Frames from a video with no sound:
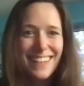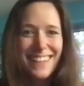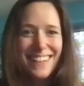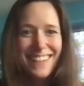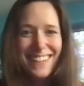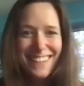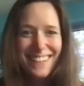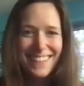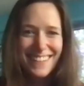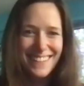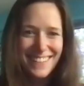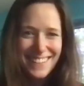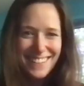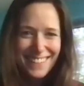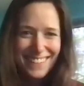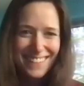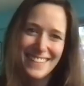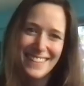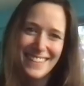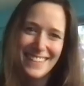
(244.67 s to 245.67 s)

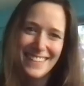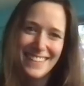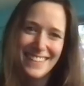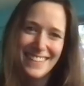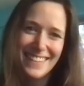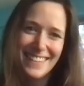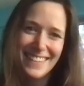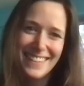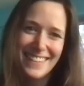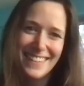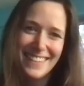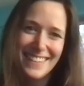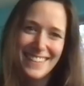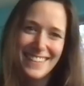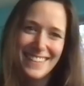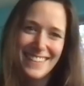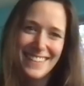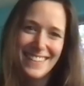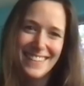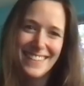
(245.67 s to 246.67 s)

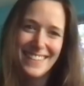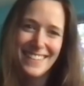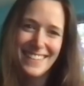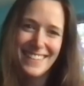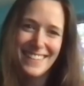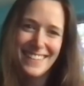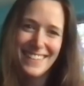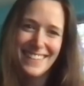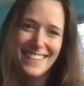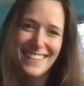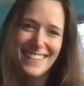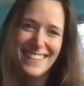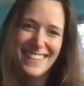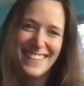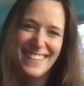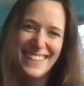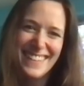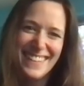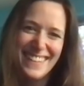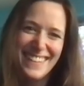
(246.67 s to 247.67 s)

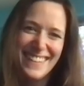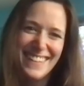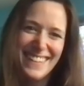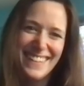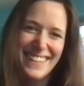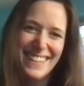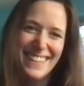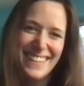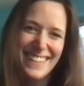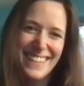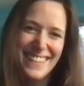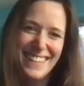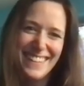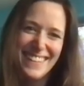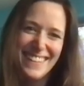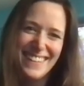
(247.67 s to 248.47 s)
This person isn't speaking.